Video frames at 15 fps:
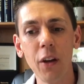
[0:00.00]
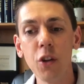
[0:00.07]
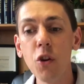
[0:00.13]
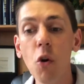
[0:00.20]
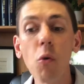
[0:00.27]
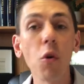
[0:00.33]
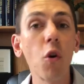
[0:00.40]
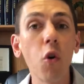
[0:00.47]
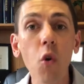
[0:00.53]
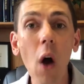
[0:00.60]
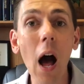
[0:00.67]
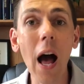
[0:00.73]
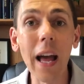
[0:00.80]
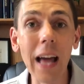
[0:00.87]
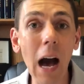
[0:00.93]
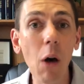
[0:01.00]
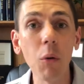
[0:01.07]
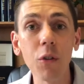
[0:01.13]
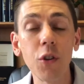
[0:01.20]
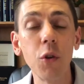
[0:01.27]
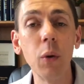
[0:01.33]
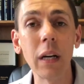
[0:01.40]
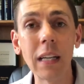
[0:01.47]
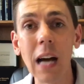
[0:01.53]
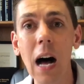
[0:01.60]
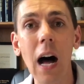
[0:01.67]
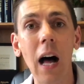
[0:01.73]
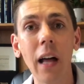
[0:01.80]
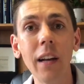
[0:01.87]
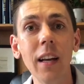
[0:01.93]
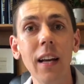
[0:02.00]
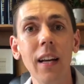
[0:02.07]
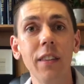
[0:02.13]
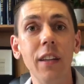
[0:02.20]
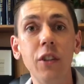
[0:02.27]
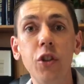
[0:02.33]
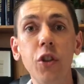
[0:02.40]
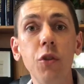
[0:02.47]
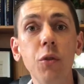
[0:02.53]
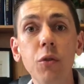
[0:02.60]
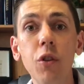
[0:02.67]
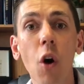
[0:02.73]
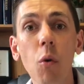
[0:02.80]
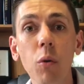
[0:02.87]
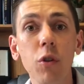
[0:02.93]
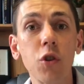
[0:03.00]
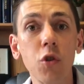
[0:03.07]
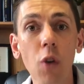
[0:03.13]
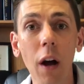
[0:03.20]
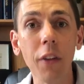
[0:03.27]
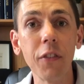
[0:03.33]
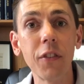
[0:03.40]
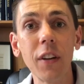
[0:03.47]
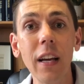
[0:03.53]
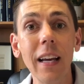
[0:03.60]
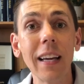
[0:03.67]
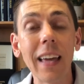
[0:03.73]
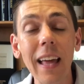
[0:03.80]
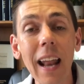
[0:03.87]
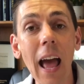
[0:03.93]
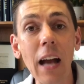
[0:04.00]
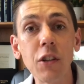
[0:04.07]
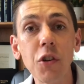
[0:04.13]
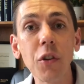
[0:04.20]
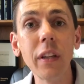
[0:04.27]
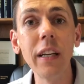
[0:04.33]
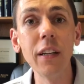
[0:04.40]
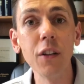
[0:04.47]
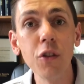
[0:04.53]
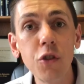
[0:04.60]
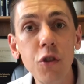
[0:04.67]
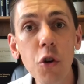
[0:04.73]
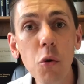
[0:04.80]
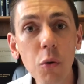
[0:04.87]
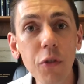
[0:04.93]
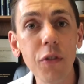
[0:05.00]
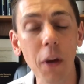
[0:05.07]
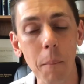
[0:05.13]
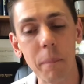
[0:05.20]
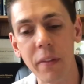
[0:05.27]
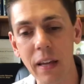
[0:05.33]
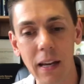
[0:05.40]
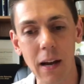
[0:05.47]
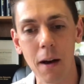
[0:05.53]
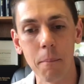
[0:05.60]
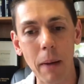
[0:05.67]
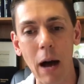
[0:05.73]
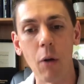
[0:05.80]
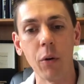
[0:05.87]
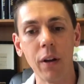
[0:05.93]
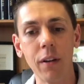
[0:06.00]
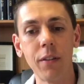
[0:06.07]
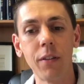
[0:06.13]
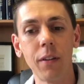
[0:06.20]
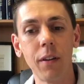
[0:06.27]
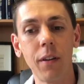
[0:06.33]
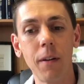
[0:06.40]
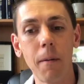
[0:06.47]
You don't cry out to a God that you don't trust can actually do something about it.